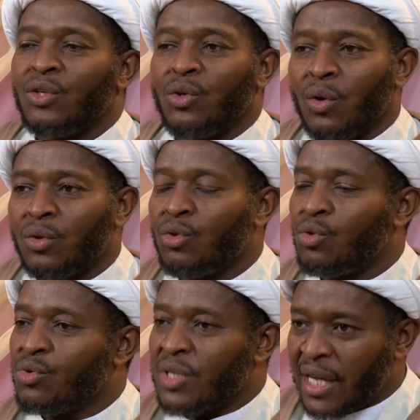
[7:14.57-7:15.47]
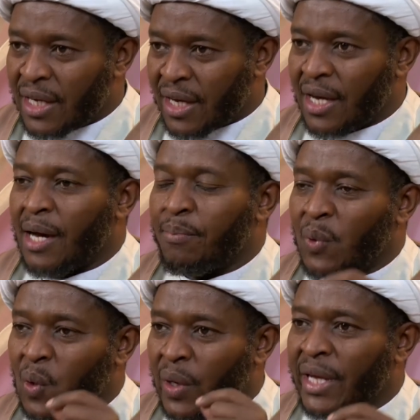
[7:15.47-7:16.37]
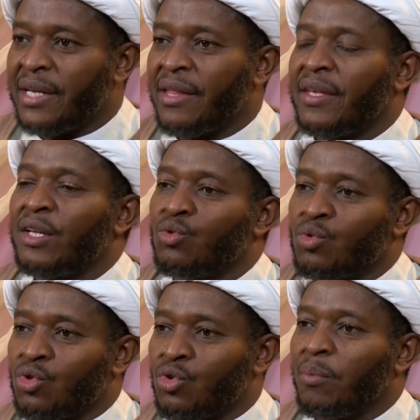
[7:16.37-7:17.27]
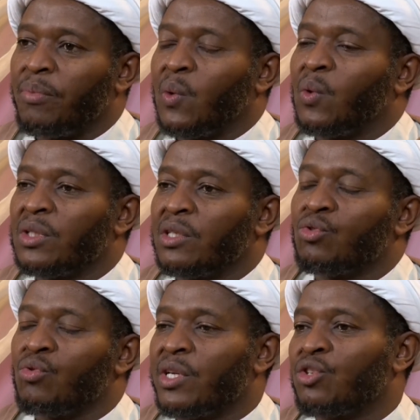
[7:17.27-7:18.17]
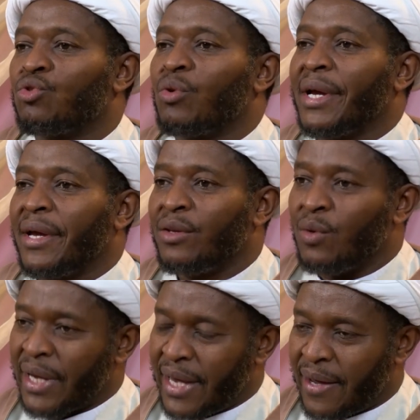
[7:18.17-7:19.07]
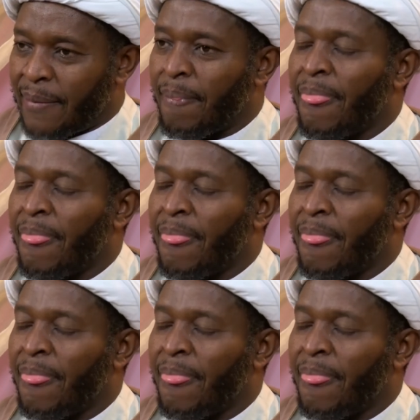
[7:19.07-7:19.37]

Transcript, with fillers: Don't use any cup or anything to stop the water to reach your, your hair.